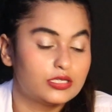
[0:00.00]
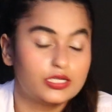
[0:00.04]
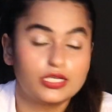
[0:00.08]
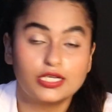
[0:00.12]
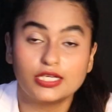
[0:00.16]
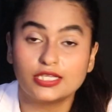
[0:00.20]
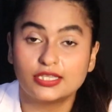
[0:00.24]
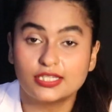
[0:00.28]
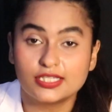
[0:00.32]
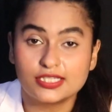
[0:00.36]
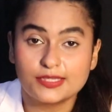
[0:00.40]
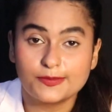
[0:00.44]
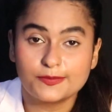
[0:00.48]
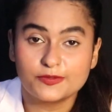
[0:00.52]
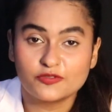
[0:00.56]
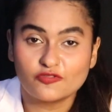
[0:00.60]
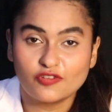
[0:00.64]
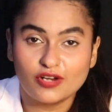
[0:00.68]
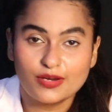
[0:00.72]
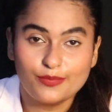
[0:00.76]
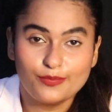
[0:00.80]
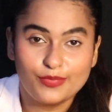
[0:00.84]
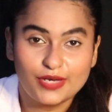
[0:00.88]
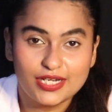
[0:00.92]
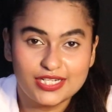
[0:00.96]
Hit the
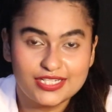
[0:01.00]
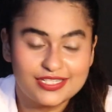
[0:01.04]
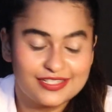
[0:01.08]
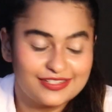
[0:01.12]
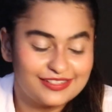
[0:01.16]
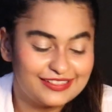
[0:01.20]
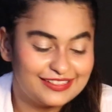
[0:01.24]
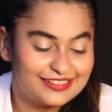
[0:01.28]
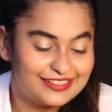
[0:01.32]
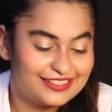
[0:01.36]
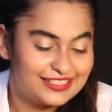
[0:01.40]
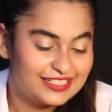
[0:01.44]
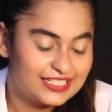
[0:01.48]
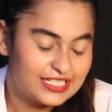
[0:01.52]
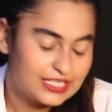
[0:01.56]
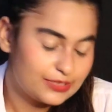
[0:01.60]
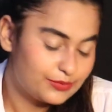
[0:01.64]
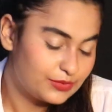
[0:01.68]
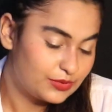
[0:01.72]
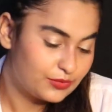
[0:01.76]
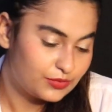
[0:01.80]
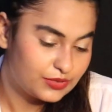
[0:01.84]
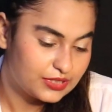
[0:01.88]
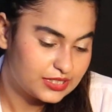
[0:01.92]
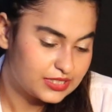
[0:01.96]
subscribe button. Tell
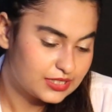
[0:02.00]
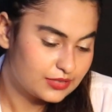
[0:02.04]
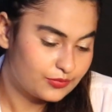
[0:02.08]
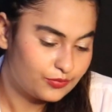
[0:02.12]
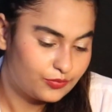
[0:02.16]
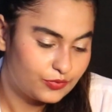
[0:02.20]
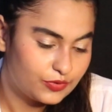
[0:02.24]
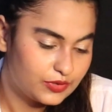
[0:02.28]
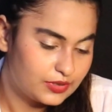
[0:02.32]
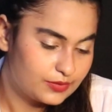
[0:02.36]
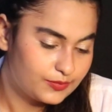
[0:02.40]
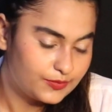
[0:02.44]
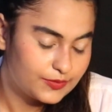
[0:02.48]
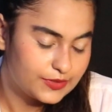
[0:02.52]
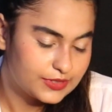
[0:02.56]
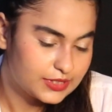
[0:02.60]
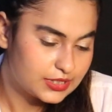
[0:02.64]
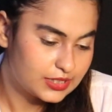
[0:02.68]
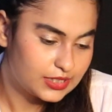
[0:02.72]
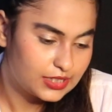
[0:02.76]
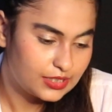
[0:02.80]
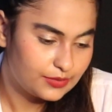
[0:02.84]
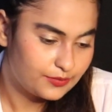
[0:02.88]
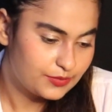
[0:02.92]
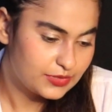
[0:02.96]
me what's up with the
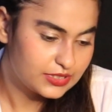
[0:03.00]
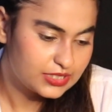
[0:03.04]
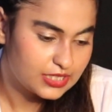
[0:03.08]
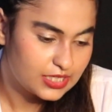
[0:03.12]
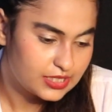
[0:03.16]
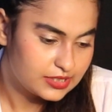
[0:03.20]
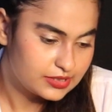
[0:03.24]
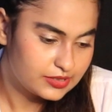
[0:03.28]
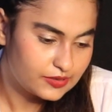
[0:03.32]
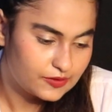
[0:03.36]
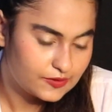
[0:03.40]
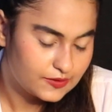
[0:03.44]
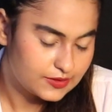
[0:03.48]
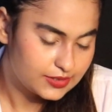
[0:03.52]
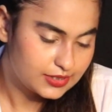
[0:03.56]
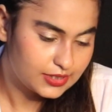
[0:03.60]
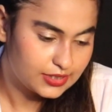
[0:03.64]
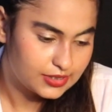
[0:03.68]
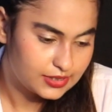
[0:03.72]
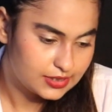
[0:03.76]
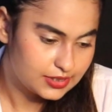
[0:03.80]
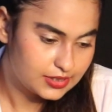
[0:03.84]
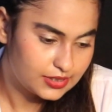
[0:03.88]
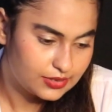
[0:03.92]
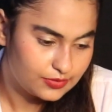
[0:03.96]
person that my Sagittarius
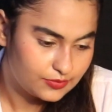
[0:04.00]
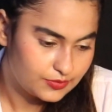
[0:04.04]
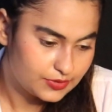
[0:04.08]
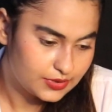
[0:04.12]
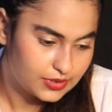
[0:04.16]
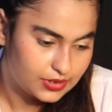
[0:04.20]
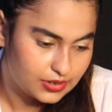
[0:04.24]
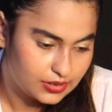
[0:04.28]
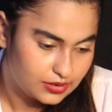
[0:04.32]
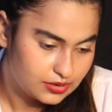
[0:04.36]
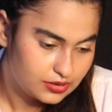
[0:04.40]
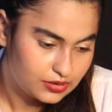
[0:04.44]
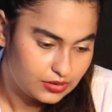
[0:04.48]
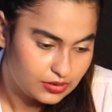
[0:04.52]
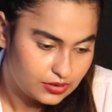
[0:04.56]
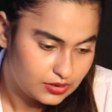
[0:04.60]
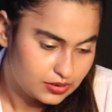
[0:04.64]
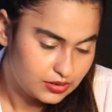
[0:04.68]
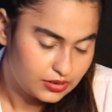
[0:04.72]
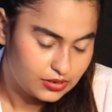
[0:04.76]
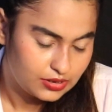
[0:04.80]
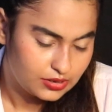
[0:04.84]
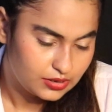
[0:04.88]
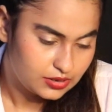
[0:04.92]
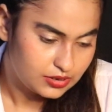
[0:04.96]
are dealing with.
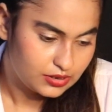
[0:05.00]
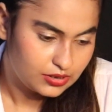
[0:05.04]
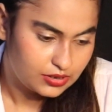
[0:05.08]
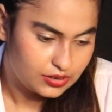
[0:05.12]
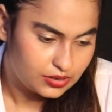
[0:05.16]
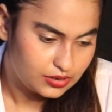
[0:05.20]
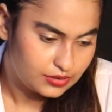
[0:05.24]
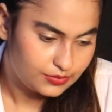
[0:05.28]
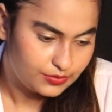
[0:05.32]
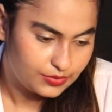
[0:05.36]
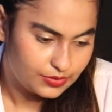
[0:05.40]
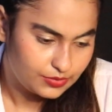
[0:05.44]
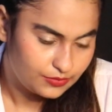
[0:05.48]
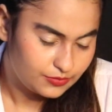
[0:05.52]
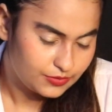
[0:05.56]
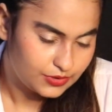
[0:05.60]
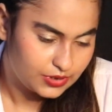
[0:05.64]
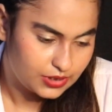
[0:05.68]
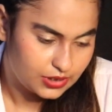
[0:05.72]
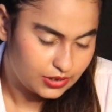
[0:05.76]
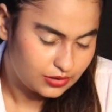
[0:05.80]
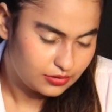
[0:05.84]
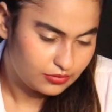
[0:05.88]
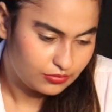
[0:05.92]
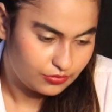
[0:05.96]
Tell me
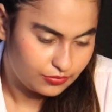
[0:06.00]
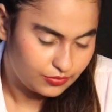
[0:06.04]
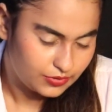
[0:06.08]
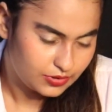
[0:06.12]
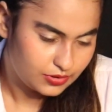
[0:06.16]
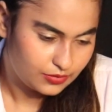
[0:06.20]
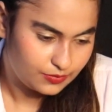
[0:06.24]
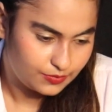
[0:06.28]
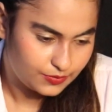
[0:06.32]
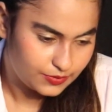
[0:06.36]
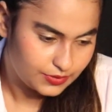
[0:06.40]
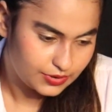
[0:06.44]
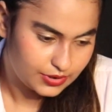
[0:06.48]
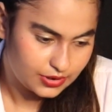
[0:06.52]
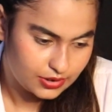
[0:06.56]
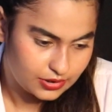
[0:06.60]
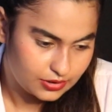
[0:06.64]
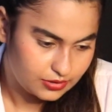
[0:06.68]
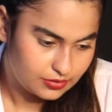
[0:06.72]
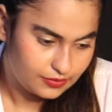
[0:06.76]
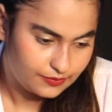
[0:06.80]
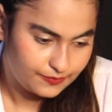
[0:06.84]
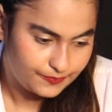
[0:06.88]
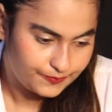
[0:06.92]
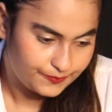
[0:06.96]
what's up with the
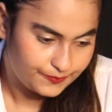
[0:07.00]
person.